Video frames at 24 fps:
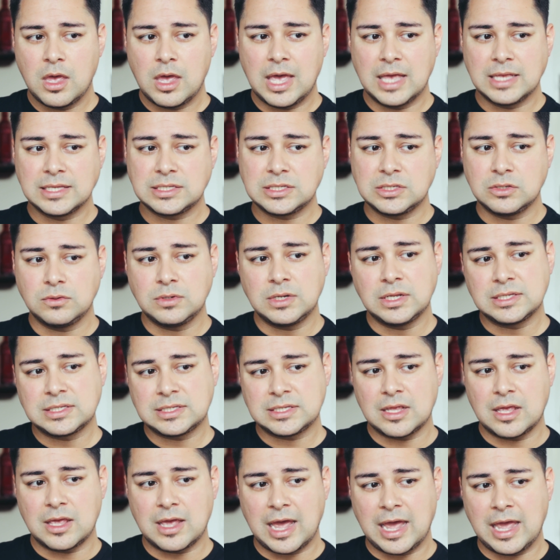as soon
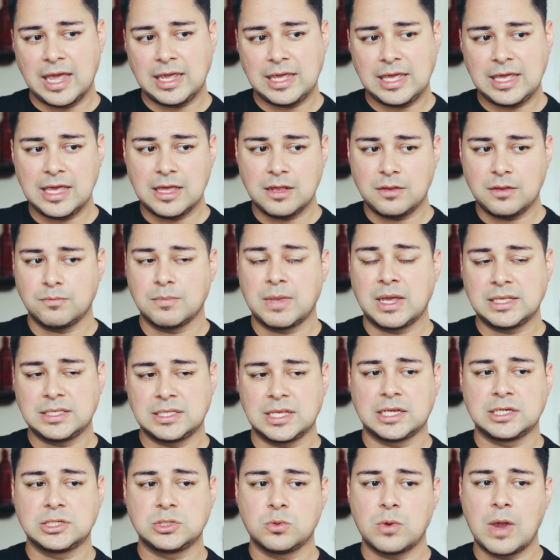as I hit my
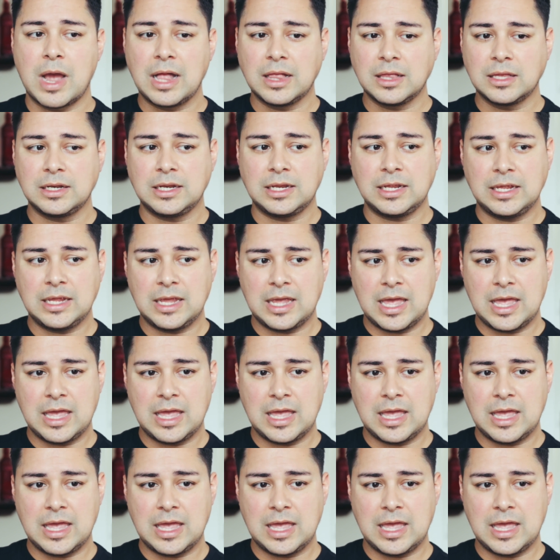sexuality